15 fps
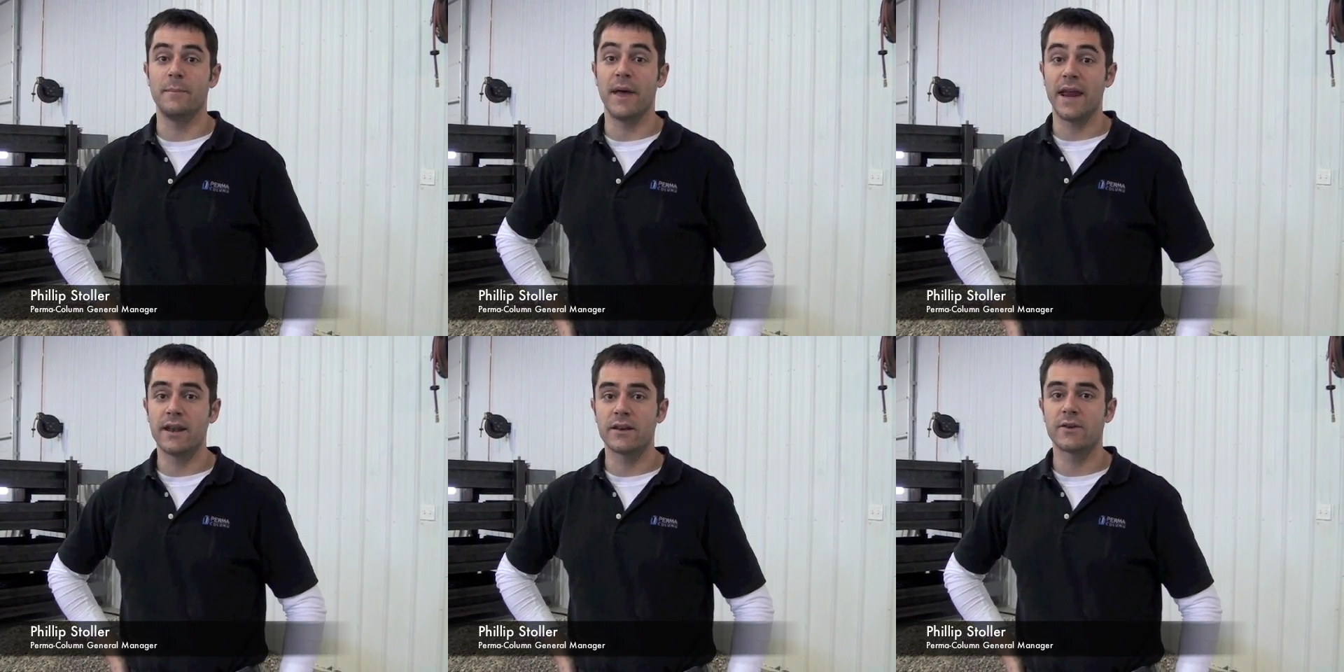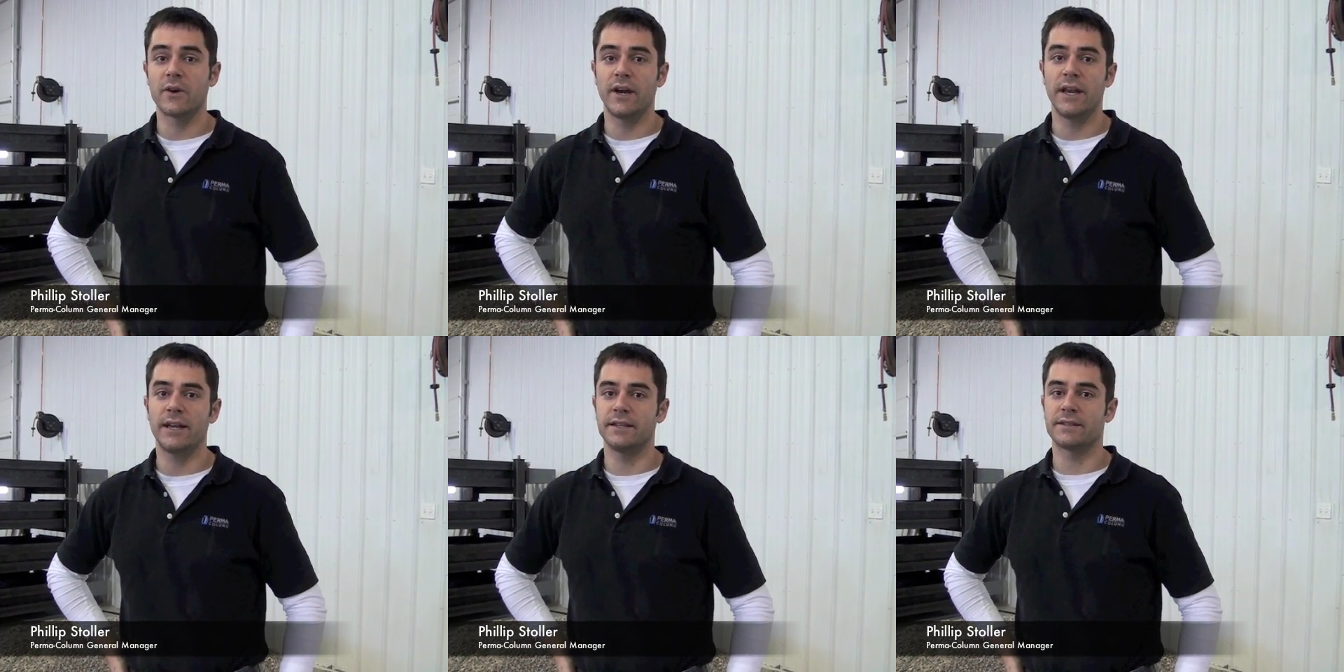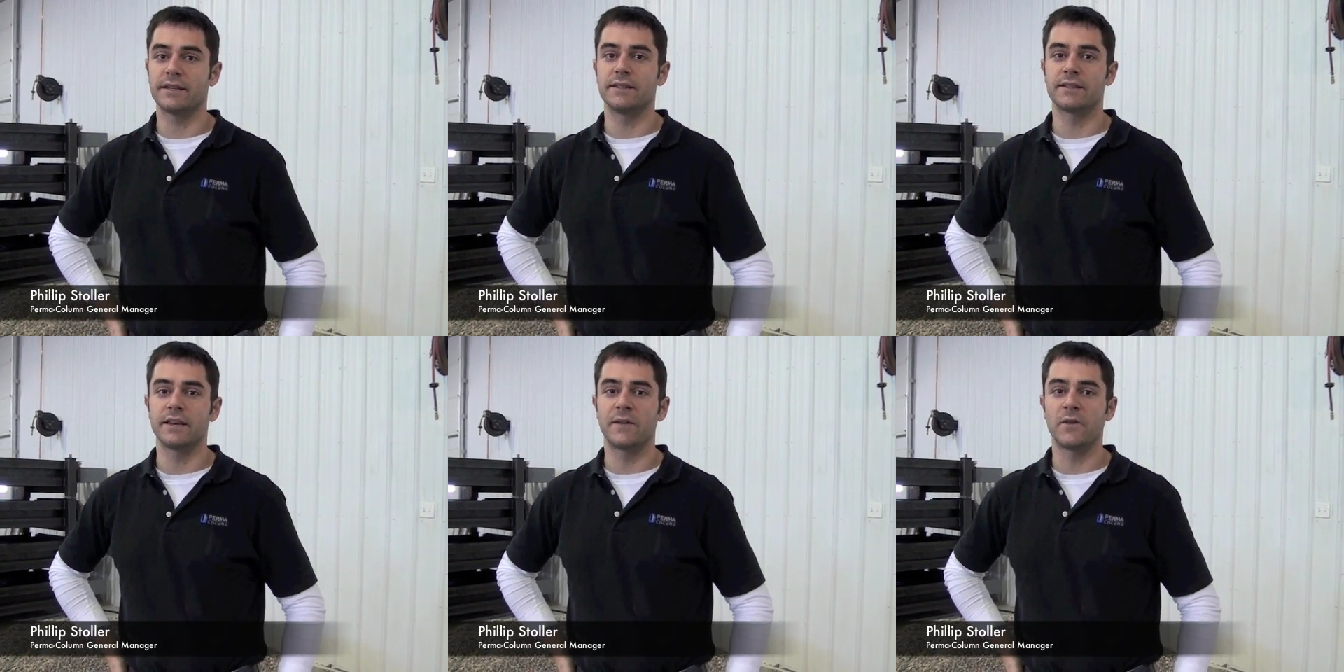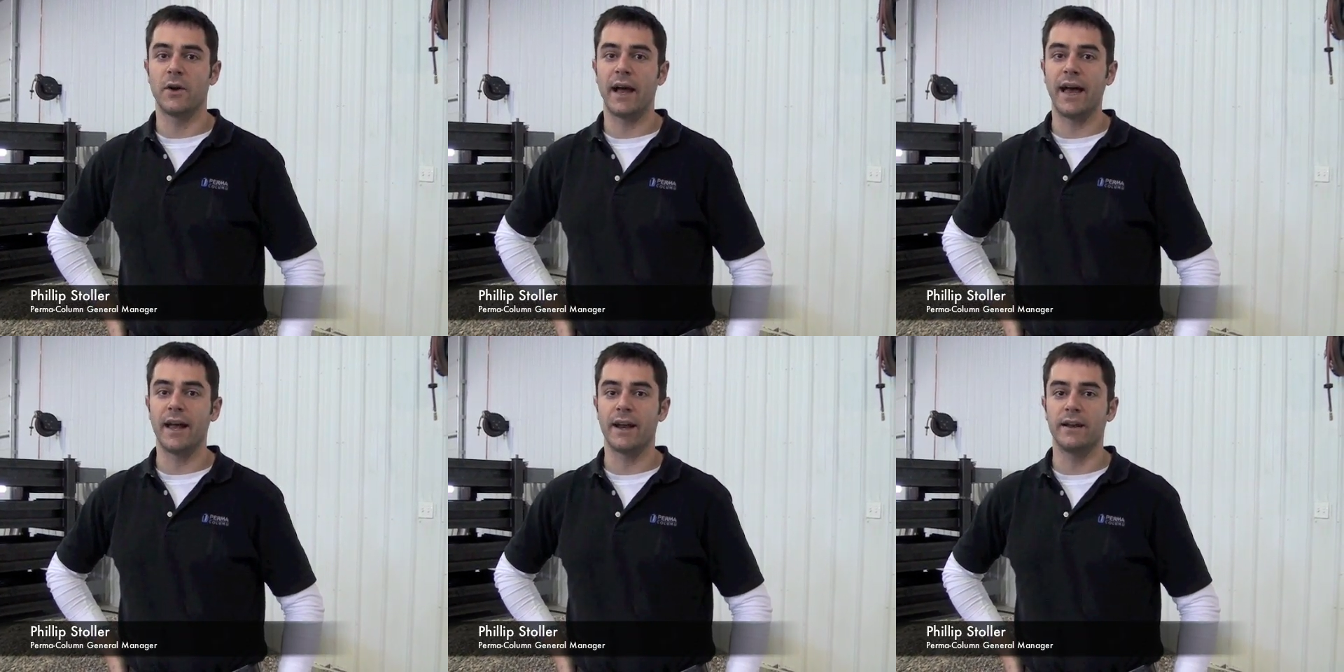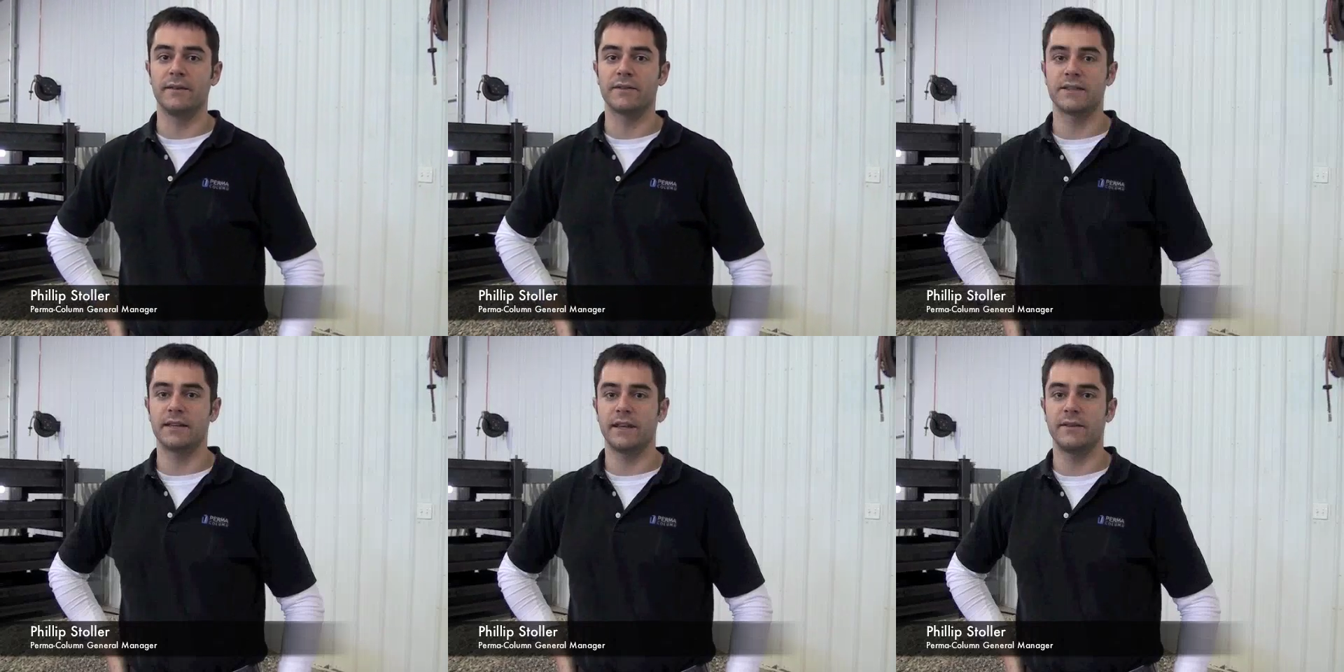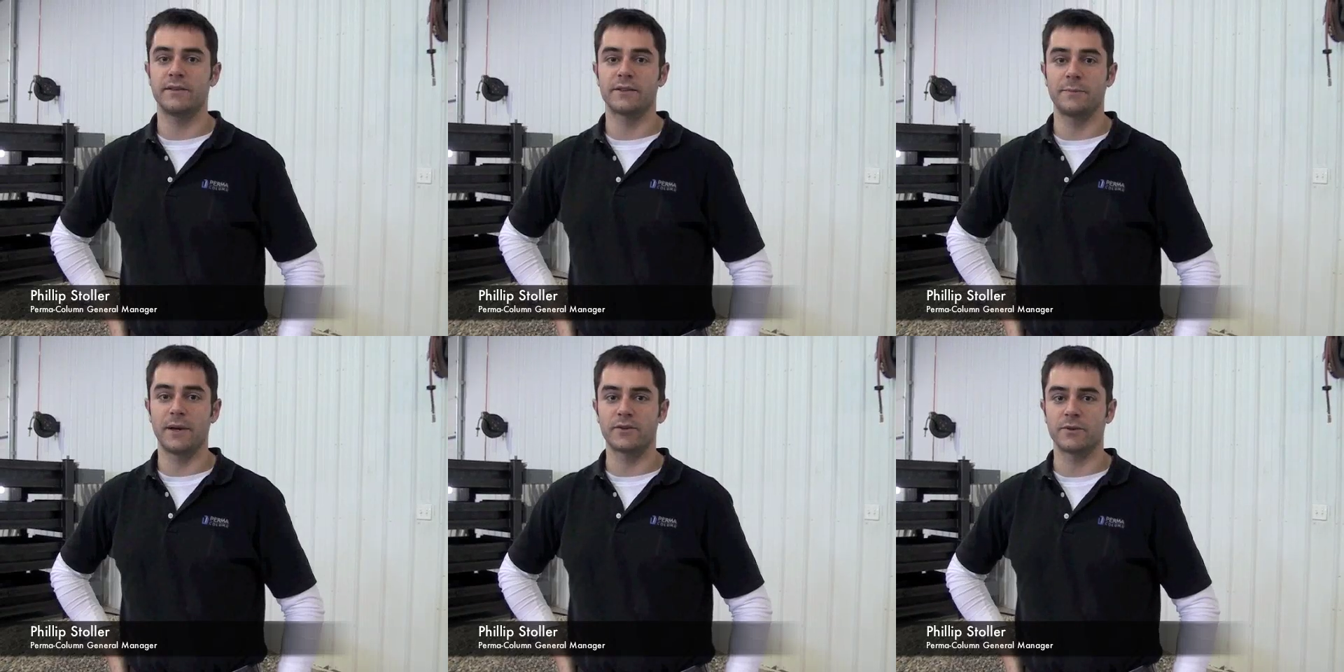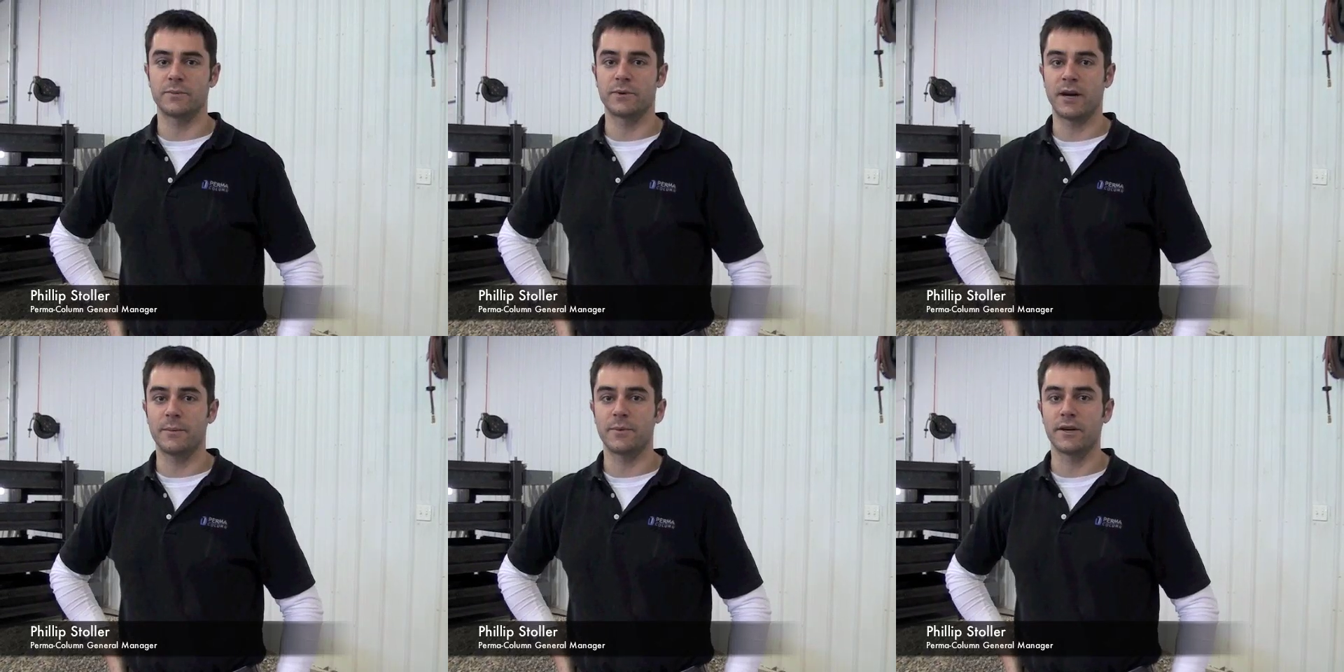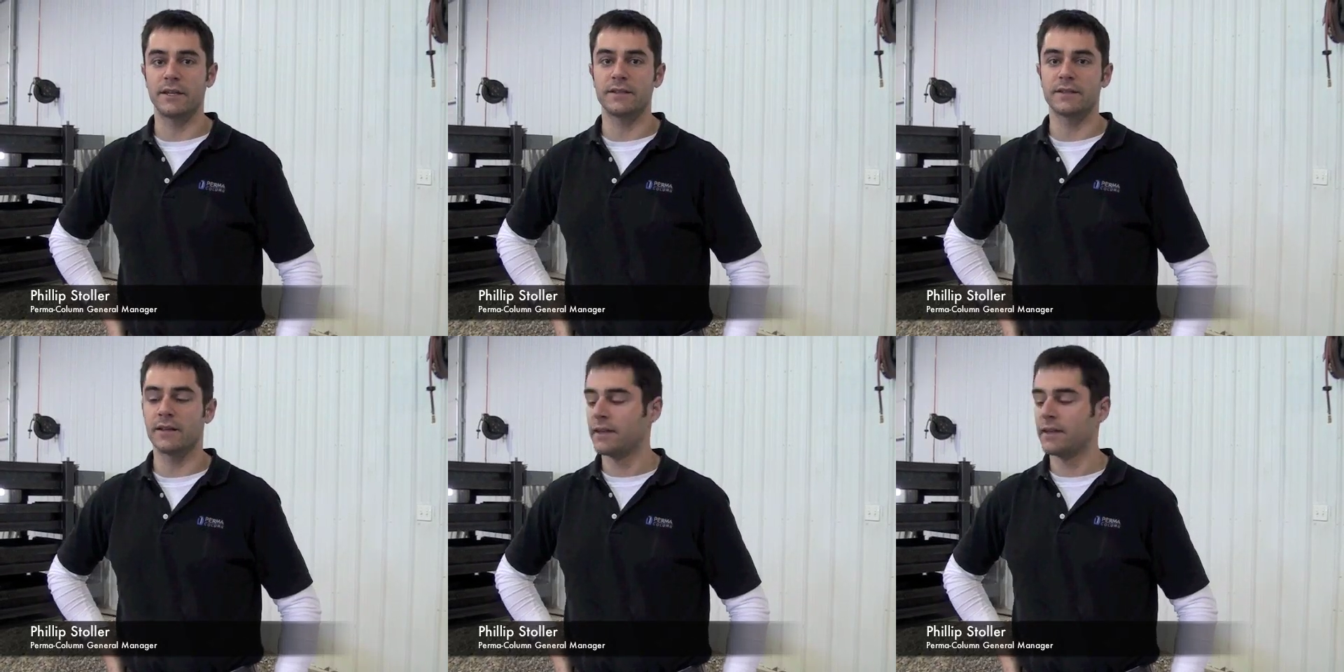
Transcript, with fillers: main ingredients and several additives to give it special properties.